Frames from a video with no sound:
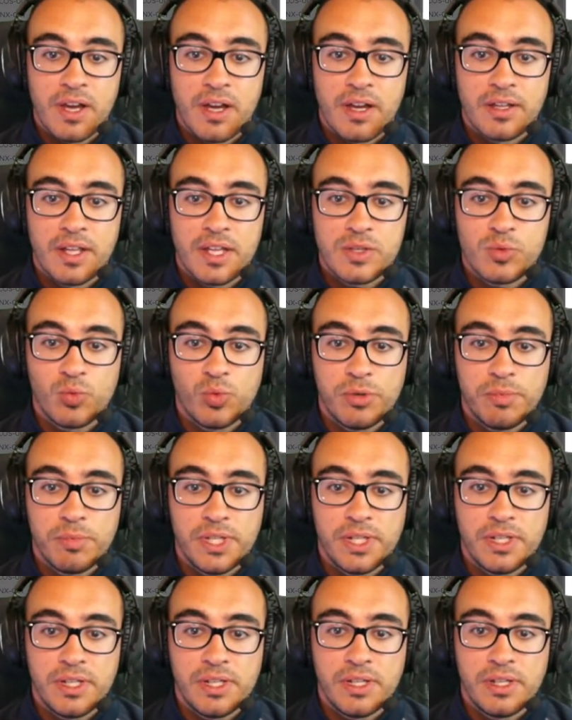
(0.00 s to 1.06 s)
That will
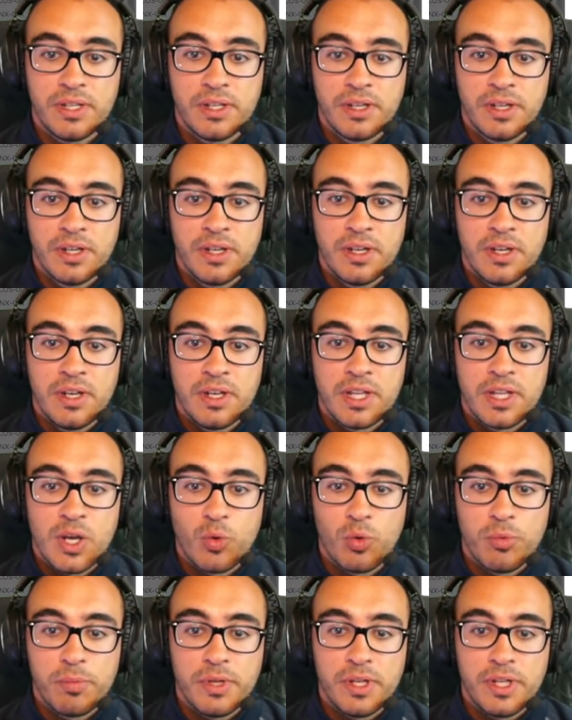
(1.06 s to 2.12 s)
be
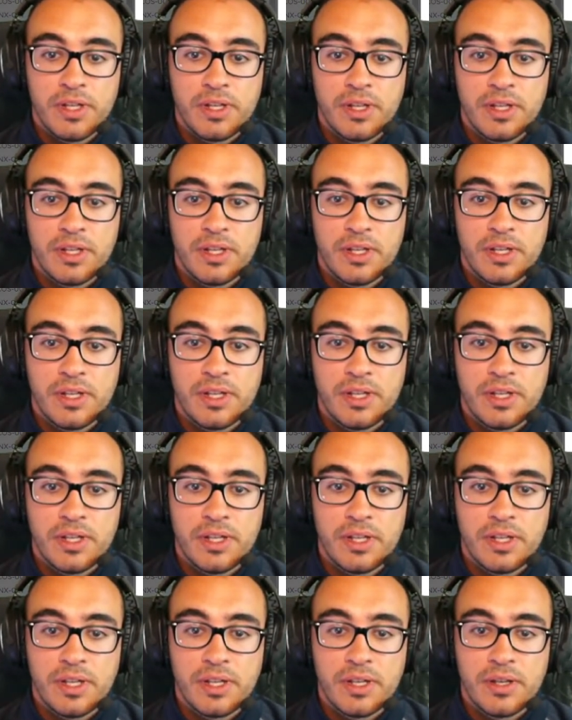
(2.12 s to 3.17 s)

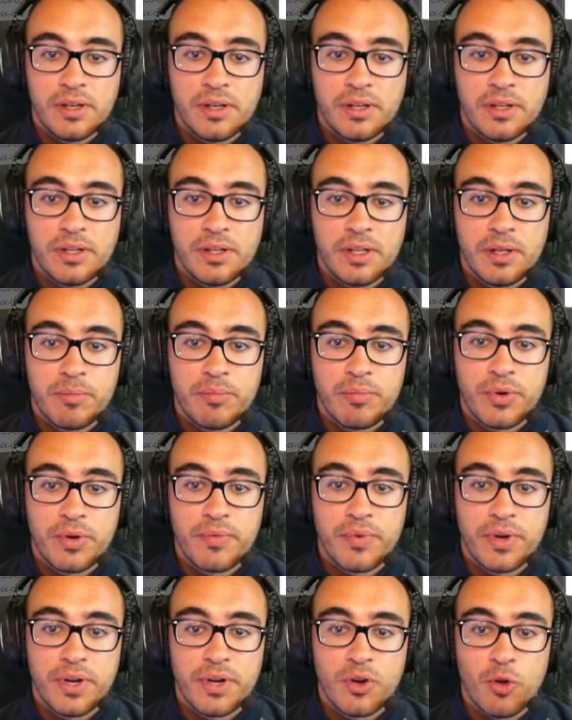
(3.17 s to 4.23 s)
the
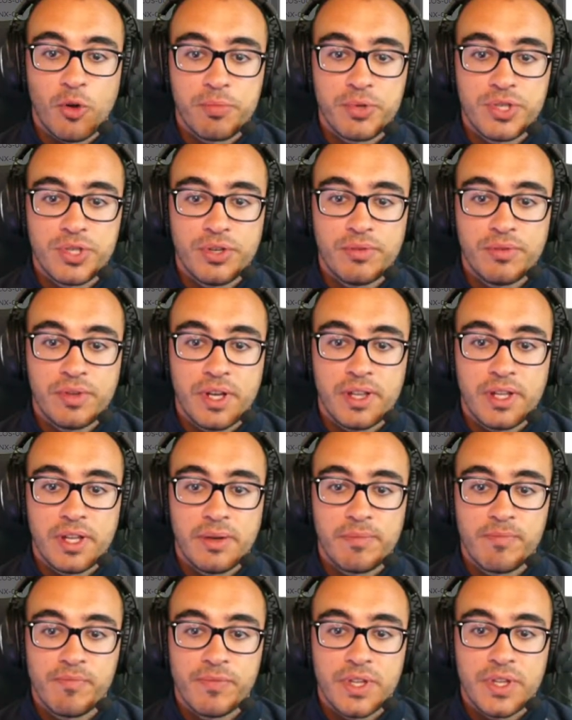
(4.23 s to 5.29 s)
preferred option, and
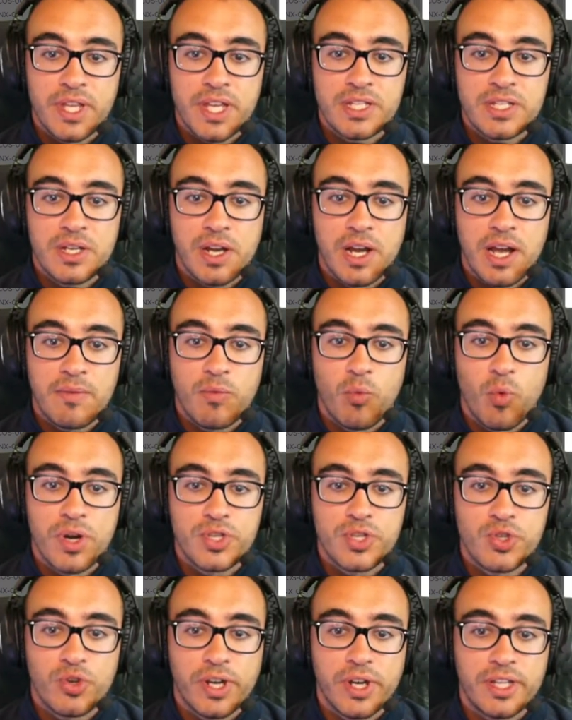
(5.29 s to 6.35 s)
then just have one
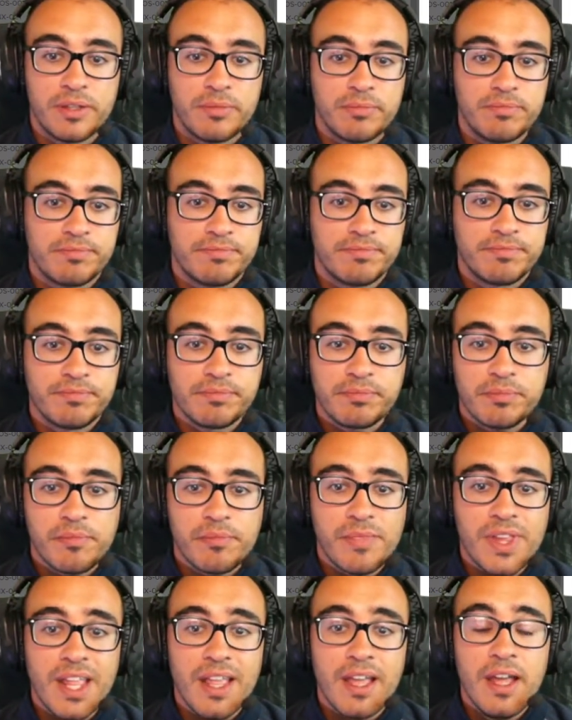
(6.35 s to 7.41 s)
socket.
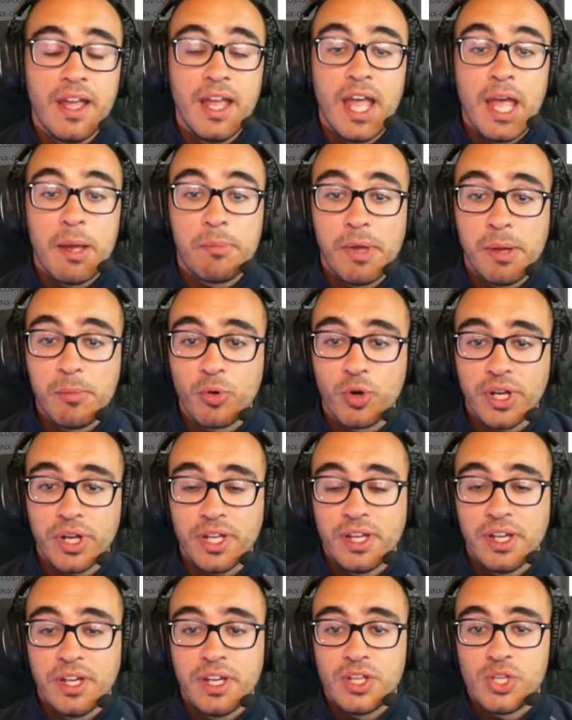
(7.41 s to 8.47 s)

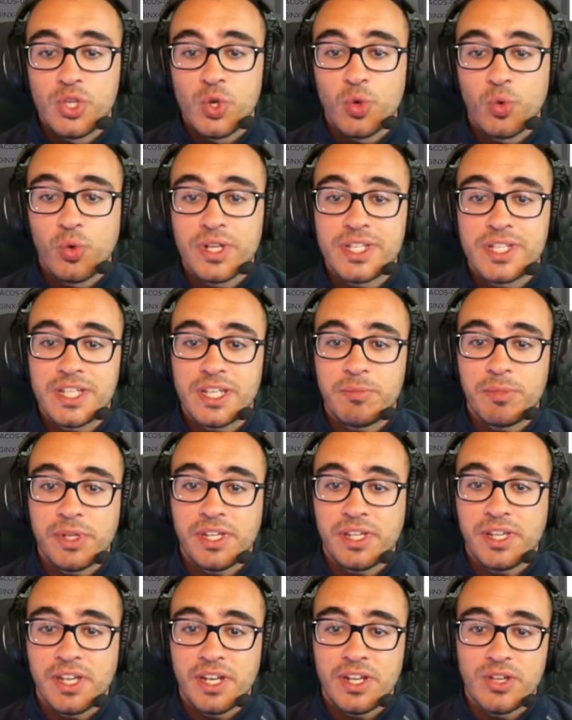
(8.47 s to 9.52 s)
Memory, you will see me
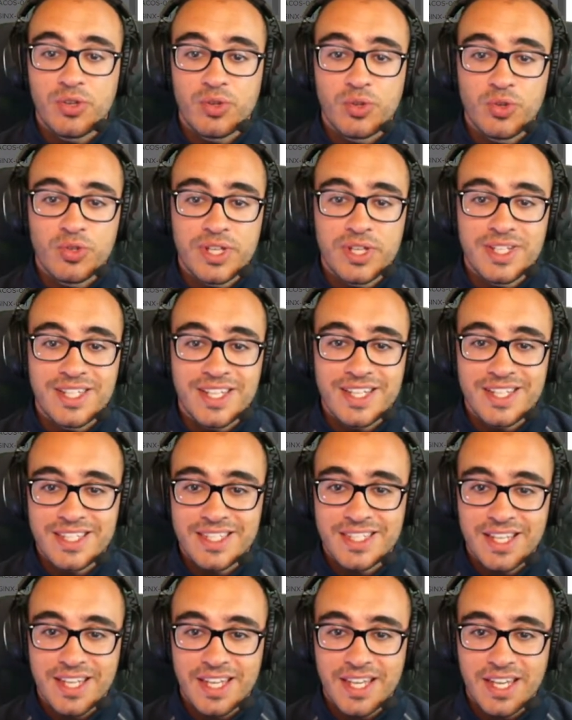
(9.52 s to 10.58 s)
here introducing
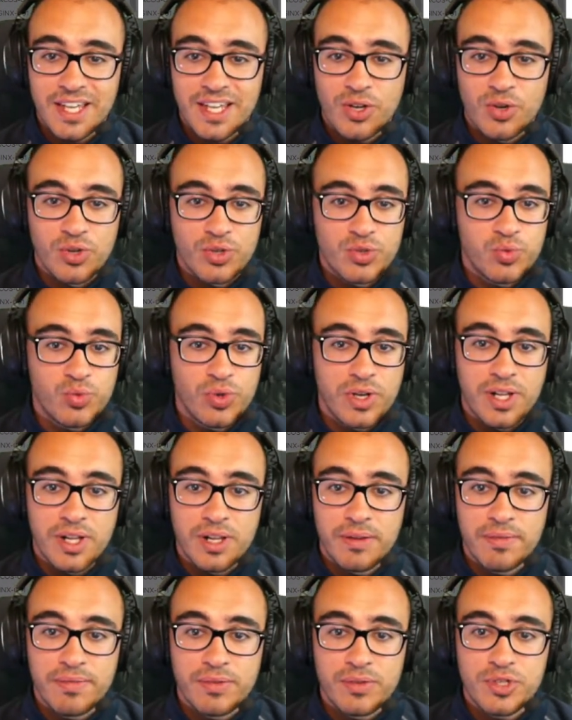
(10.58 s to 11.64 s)
16 or
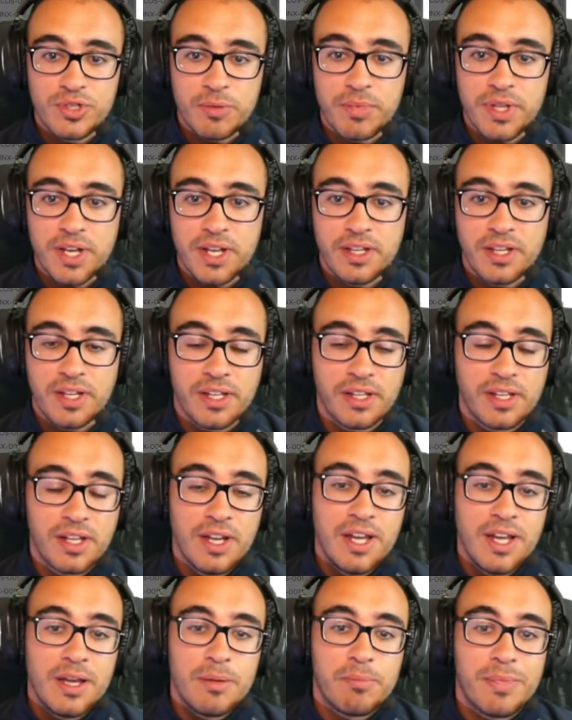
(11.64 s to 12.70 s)
12 or something like that,
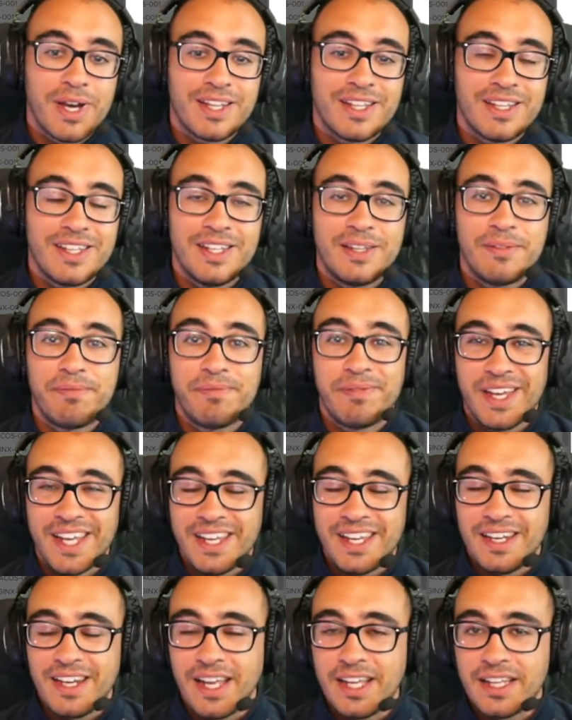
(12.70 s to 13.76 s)
but it
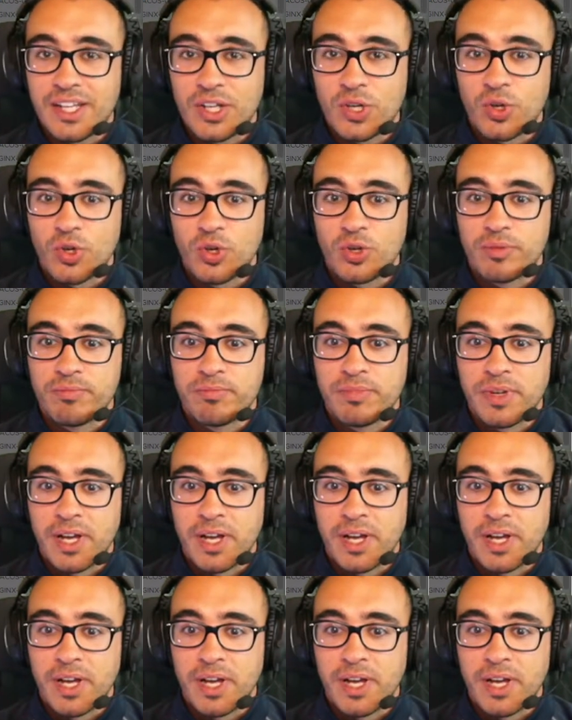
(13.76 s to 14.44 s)
failed later on